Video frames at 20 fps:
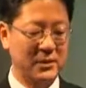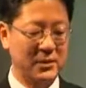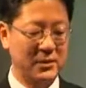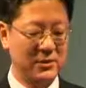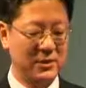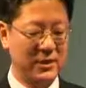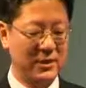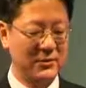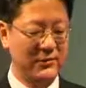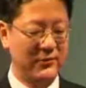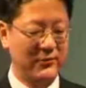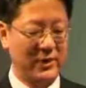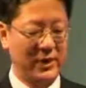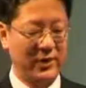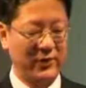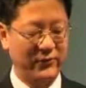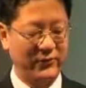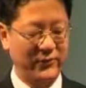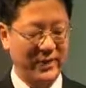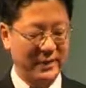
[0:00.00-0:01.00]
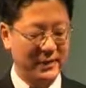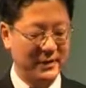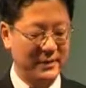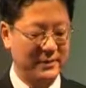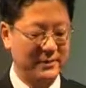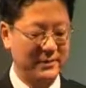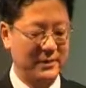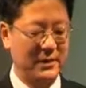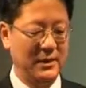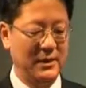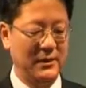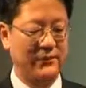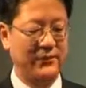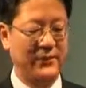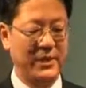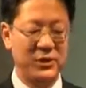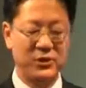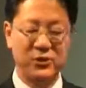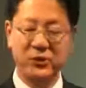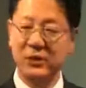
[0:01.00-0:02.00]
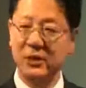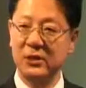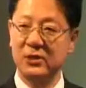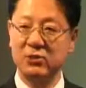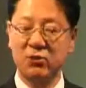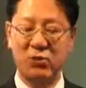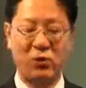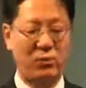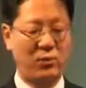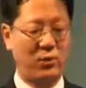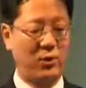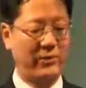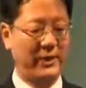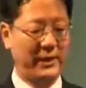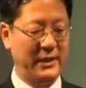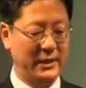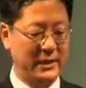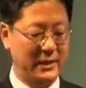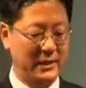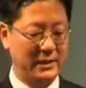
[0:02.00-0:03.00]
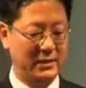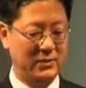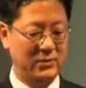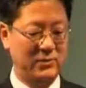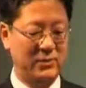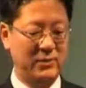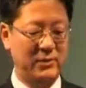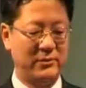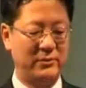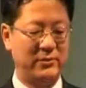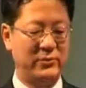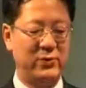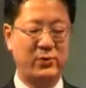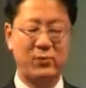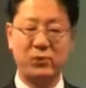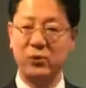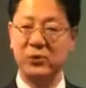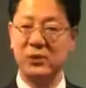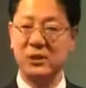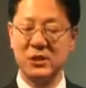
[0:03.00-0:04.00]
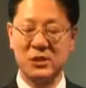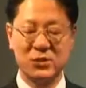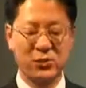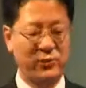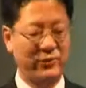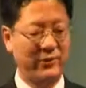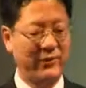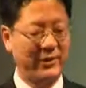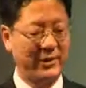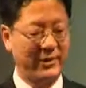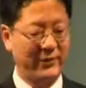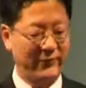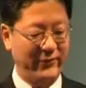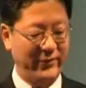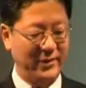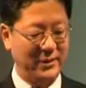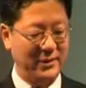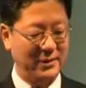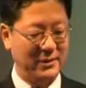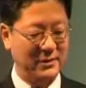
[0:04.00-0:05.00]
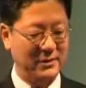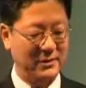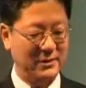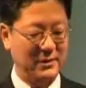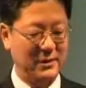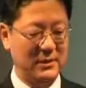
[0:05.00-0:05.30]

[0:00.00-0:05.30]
such a following factor. If patient has comorbidity or thrombosis or renal failure,